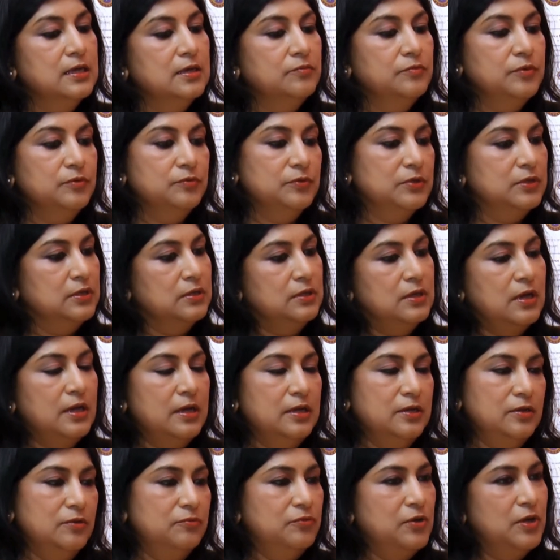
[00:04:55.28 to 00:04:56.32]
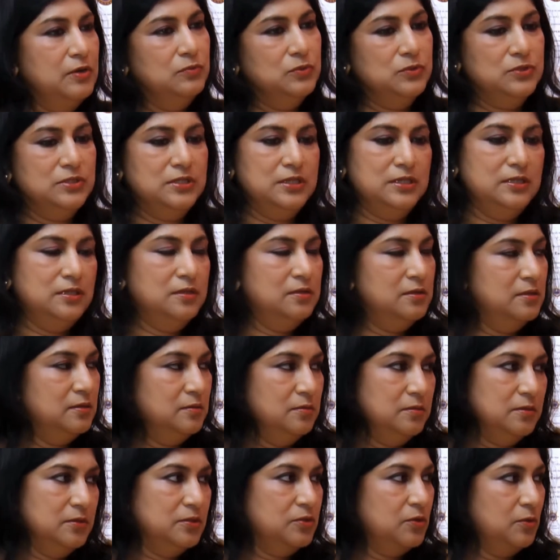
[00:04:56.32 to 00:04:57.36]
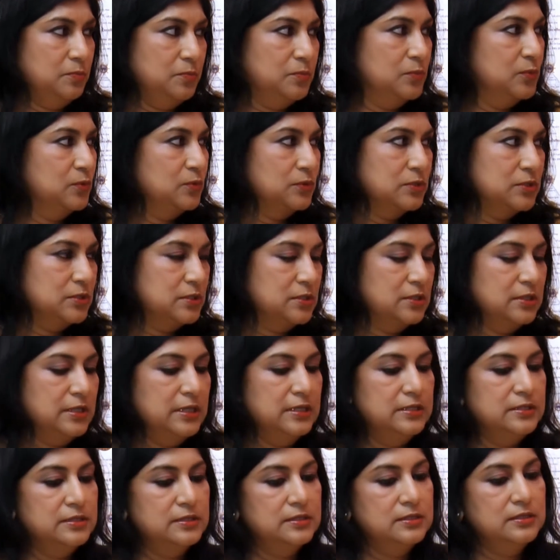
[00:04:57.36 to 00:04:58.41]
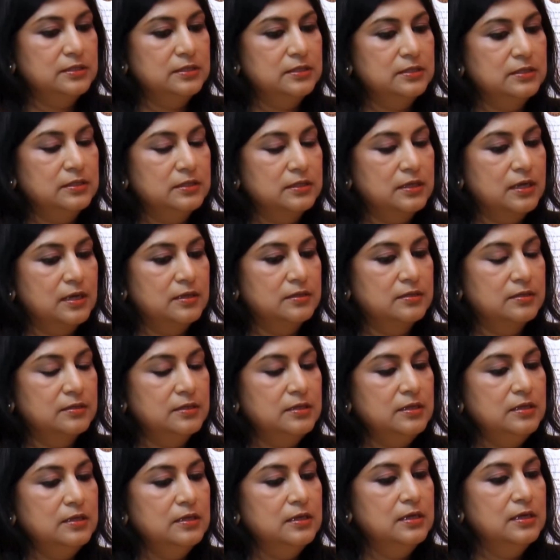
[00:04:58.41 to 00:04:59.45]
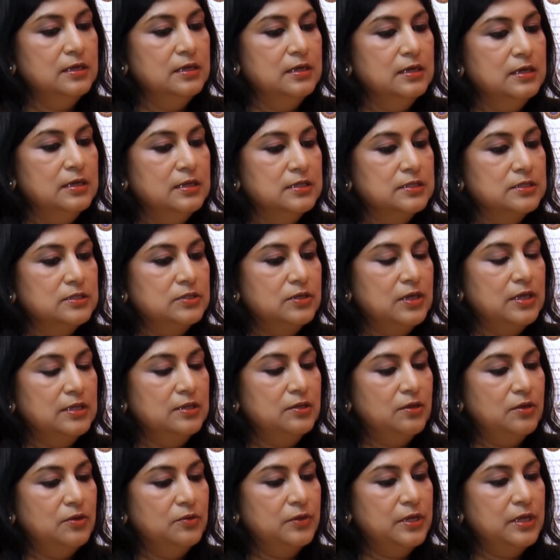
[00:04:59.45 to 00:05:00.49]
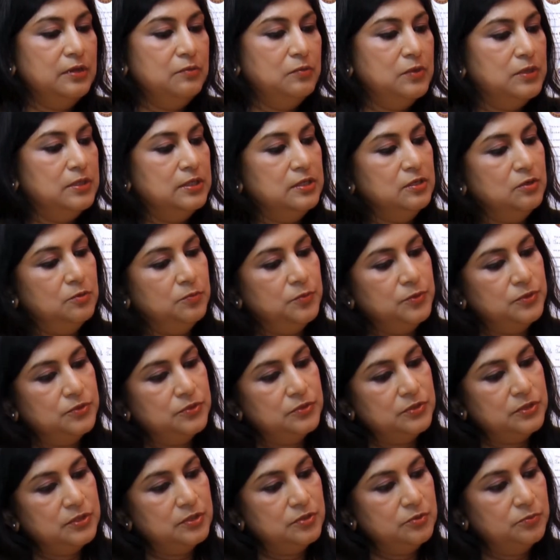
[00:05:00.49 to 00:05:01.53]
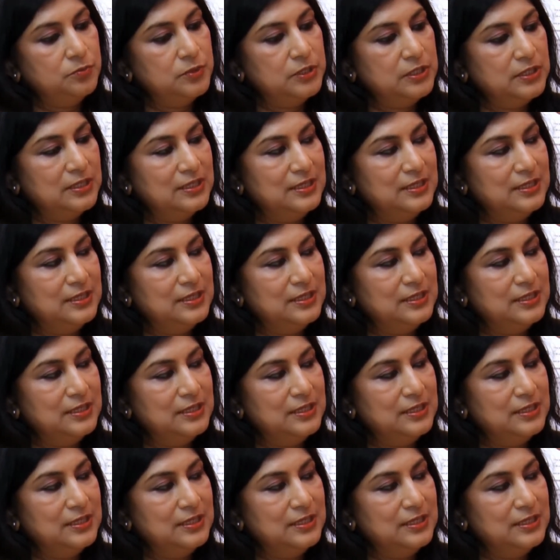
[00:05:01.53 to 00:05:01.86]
We were kind of, I would say, the topmost agency in the country. So I thought, okay, what an opportunity to bring